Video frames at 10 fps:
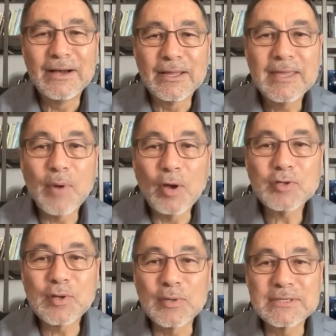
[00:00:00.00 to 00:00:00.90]
Kim
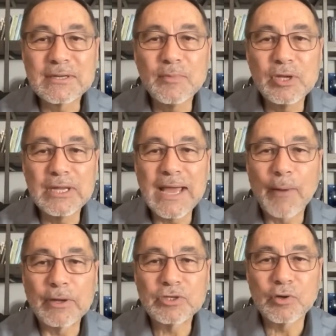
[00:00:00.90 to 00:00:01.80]
also is the community
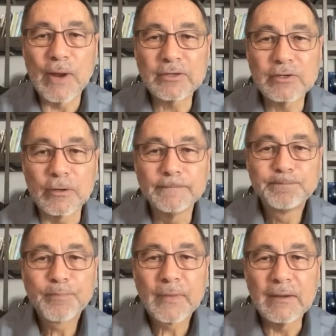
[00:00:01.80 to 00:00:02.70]
outreach director
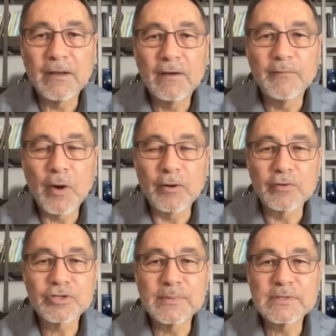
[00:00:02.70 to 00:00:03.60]
of
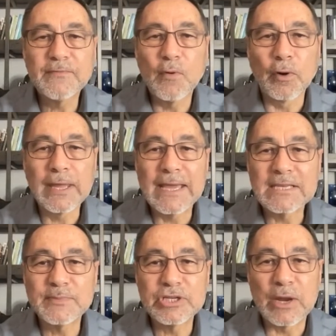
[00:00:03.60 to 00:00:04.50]
partnerships for
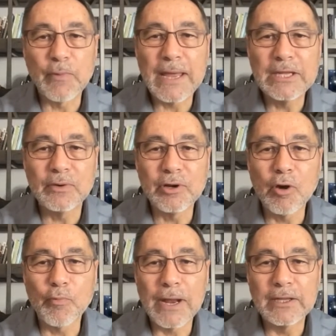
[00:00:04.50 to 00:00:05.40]
KSBJ Radio and
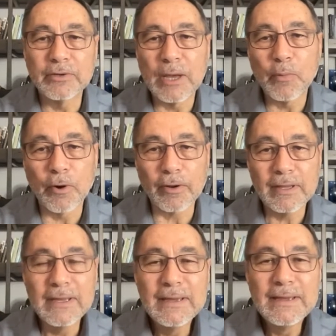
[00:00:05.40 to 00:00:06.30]
Hope Radio Network.
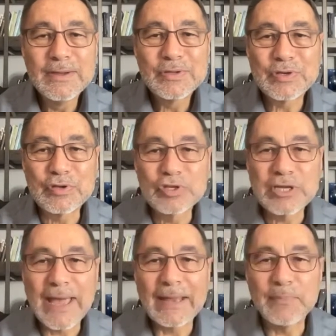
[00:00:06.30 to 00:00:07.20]
So she
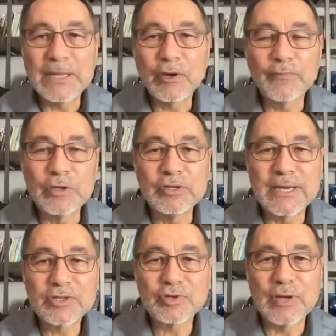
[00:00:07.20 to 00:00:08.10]
had me interviewed
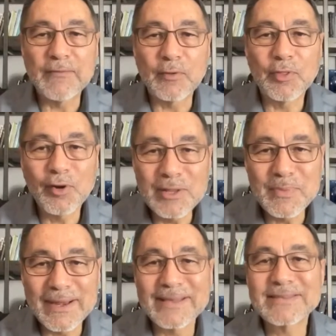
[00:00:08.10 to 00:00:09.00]
yesterday for 30
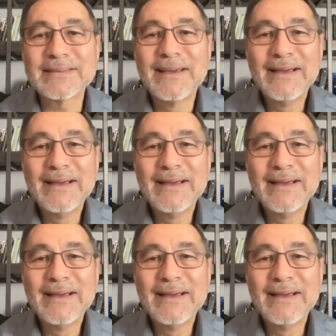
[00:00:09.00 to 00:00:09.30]
minutes,